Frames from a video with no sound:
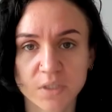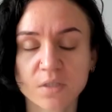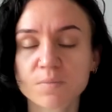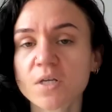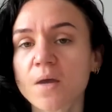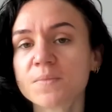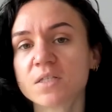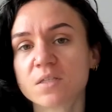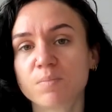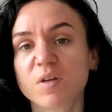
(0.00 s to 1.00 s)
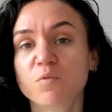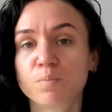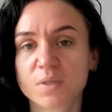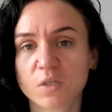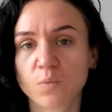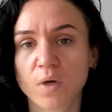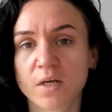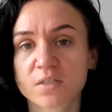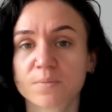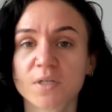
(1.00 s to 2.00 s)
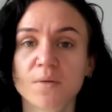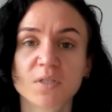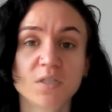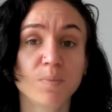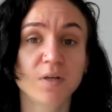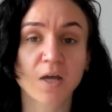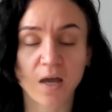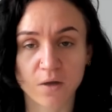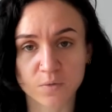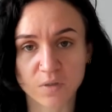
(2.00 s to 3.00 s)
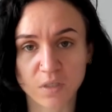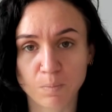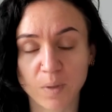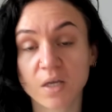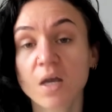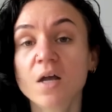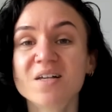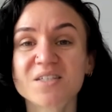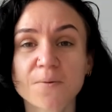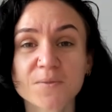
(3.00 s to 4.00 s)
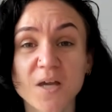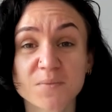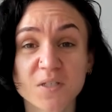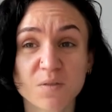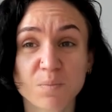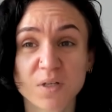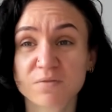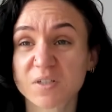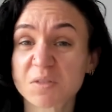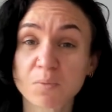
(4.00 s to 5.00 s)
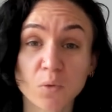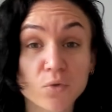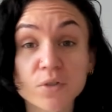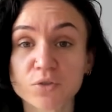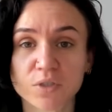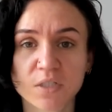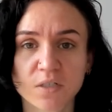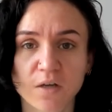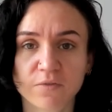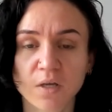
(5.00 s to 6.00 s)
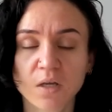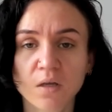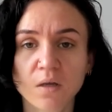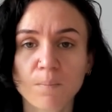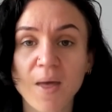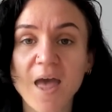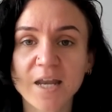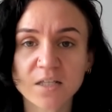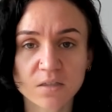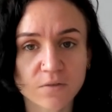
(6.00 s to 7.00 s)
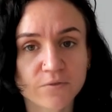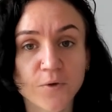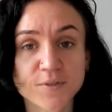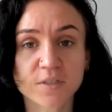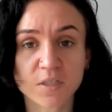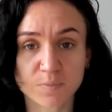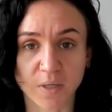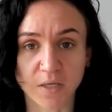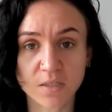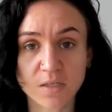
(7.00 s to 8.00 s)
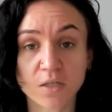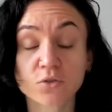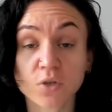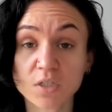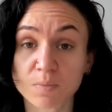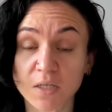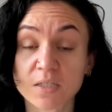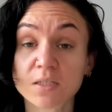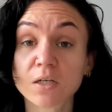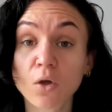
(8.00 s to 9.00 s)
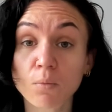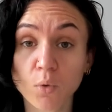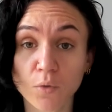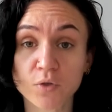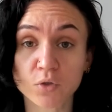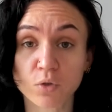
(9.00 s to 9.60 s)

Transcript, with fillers: Sometimes it's a bit of busy work, sometimes it's a bit of housekeeping, sometimes it's a bit of exploratory stuff. But anything that falls into this bucket, and trust me, it is a lot more than you